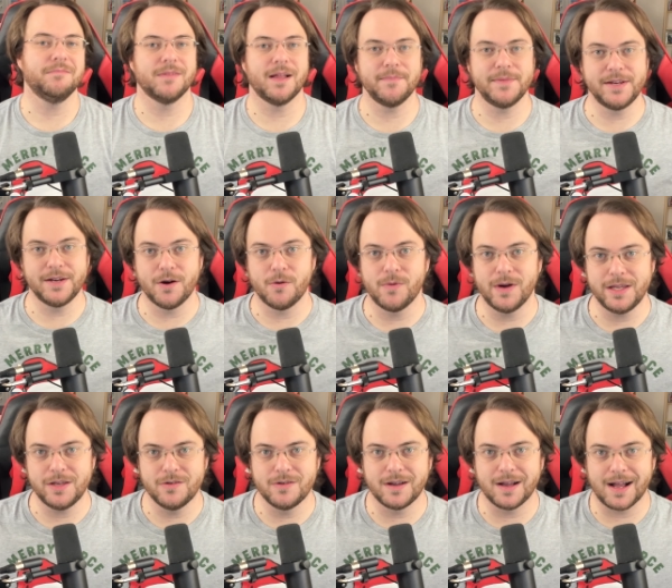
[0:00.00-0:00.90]
let me know
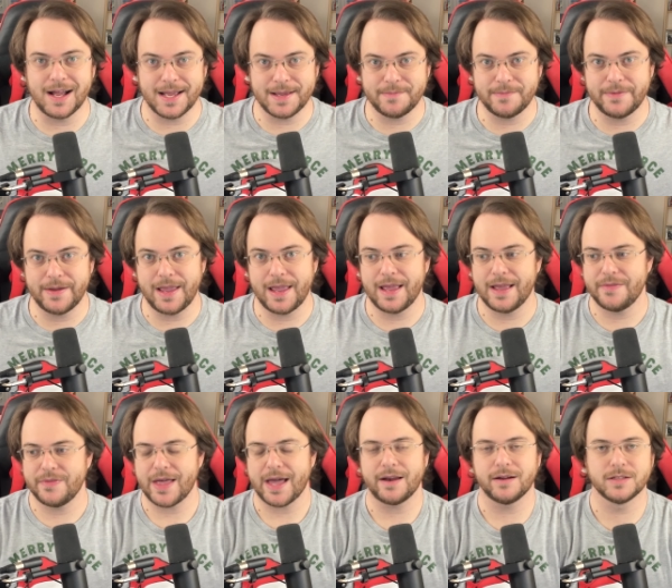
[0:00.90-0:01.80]
what you got,
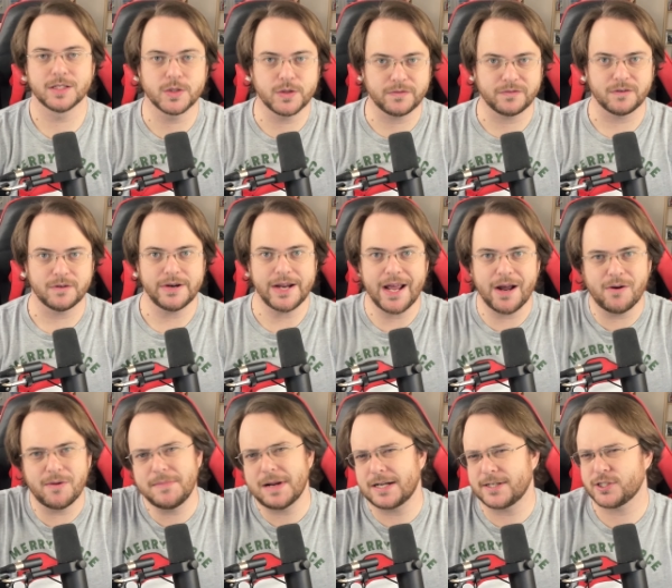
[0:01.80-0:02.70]
and that'll do it for
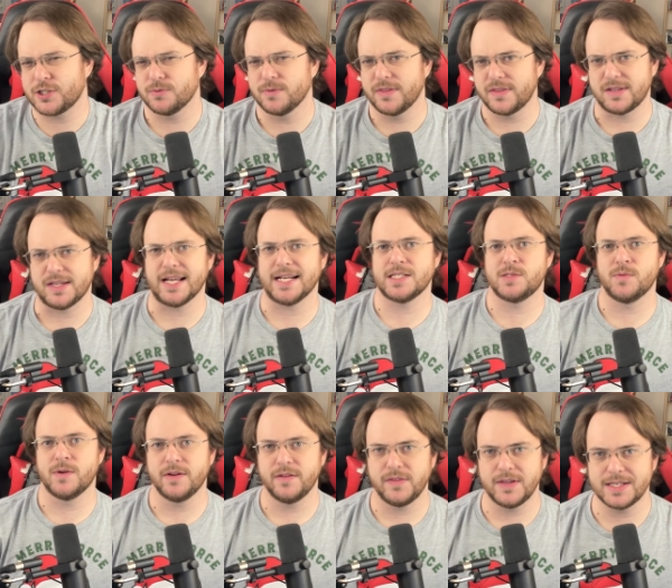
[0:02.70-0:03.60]
now. I'm not sure when the next
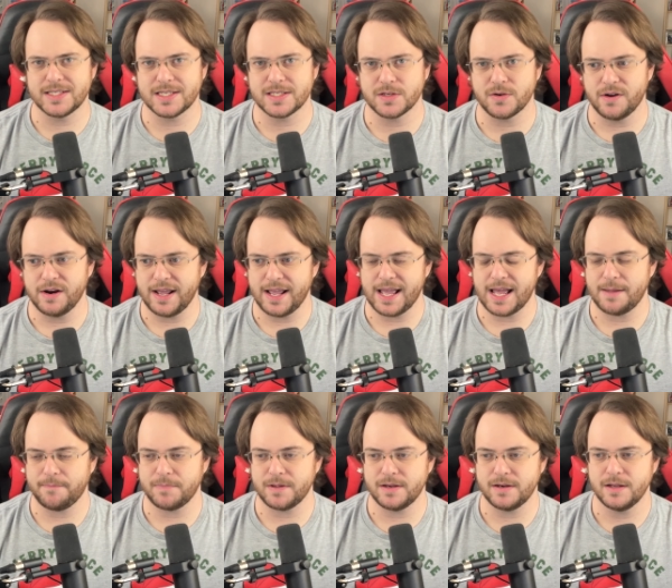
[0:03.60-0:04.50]
one of these is going to
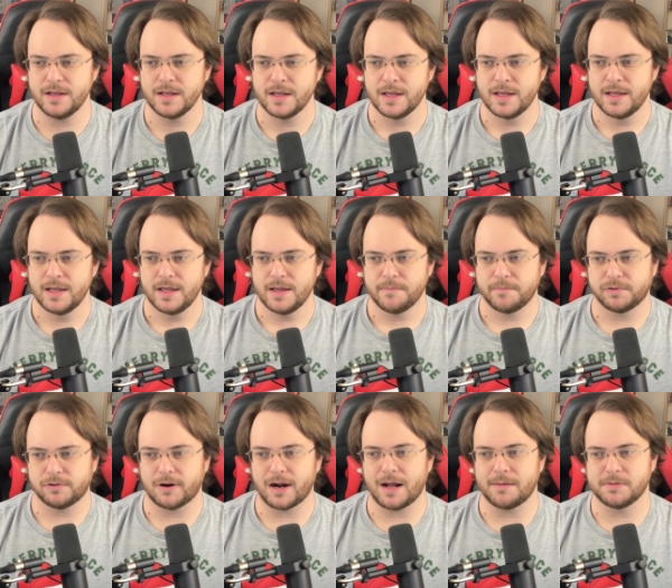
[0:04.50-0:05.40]
happen.
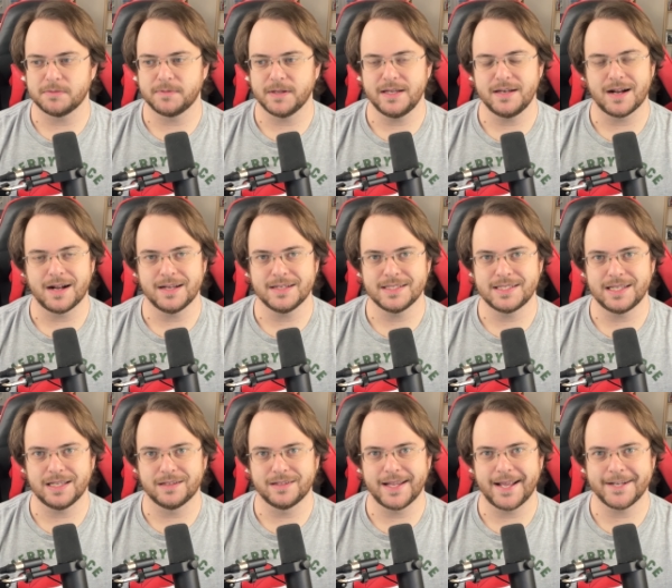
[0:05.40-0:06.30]
Probably not
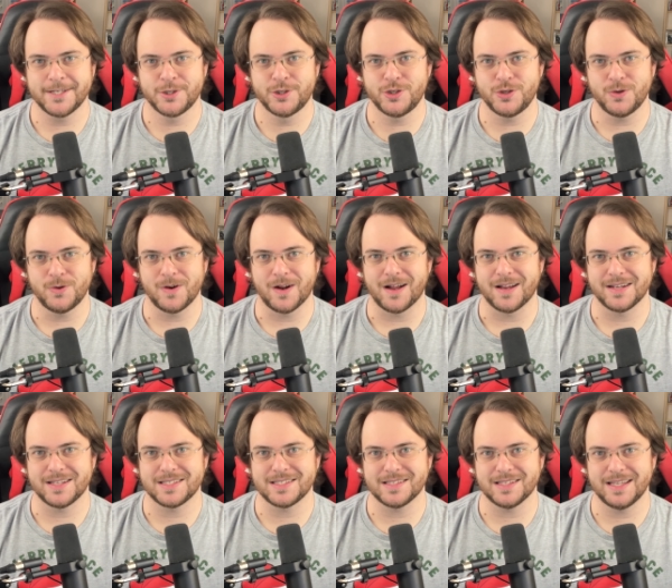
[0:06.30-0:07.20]
until next June,
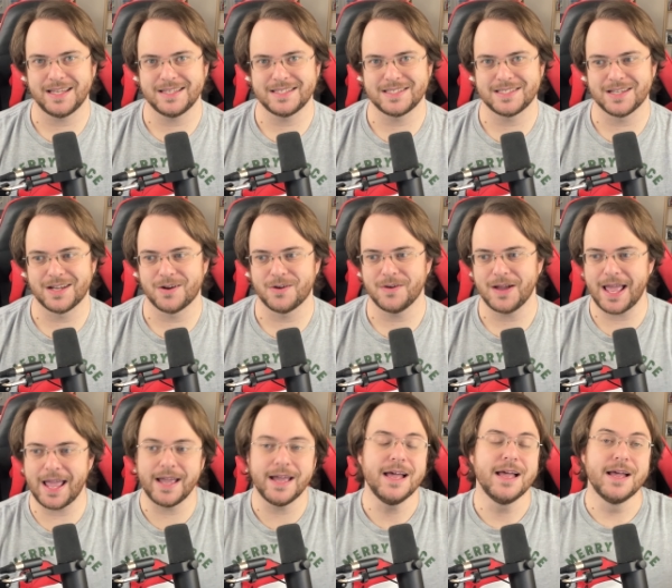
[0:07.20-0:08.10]
honestly. So,
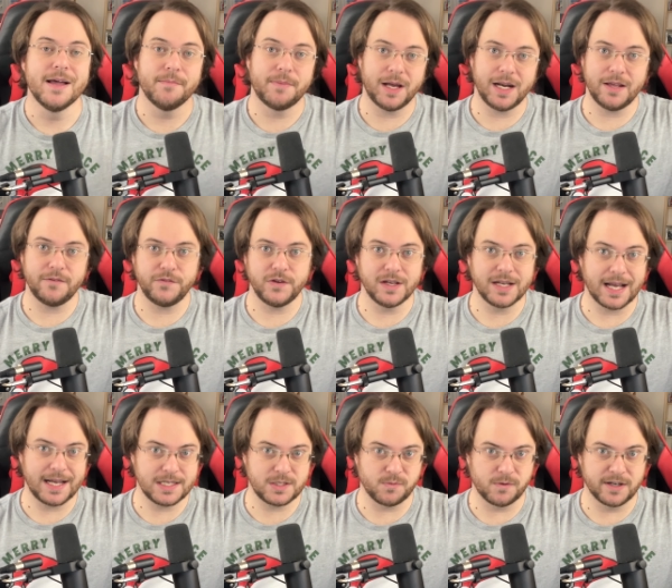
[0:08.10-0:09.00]
hey, but if you
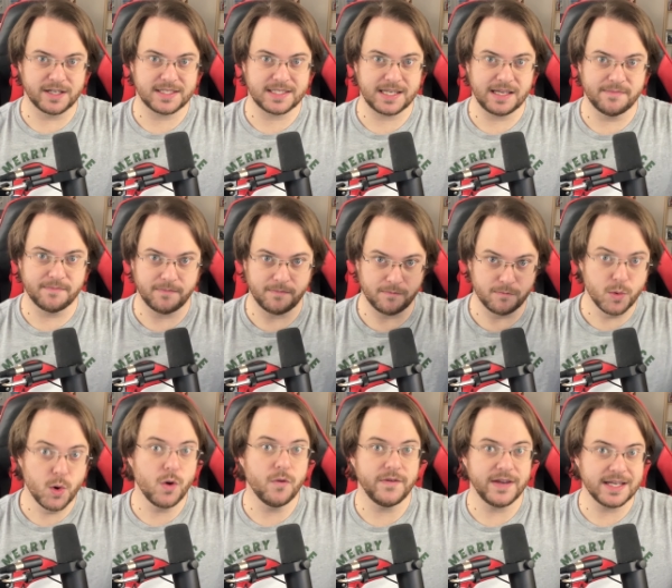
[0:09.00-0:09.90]
guys want to see
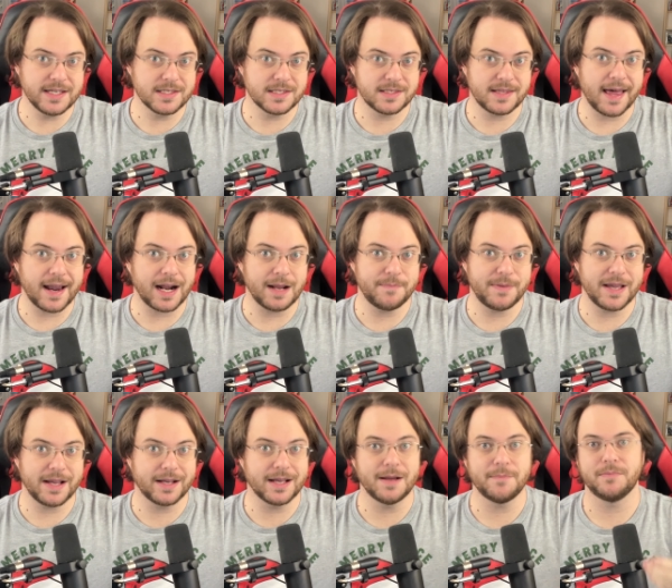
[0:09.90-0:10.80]
movies that I
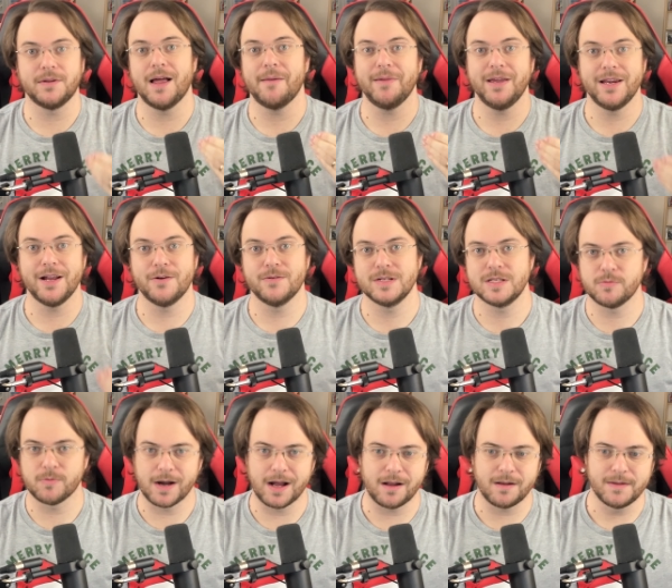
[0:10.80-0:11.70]
pick up, let me know
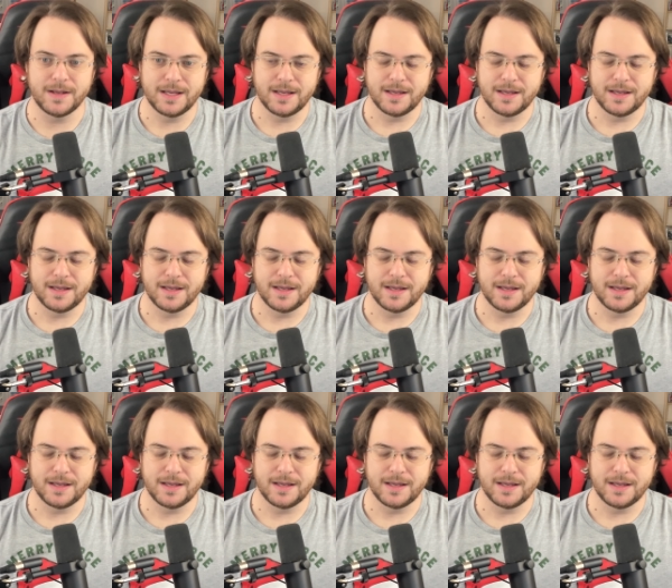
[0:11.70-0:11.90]
as well.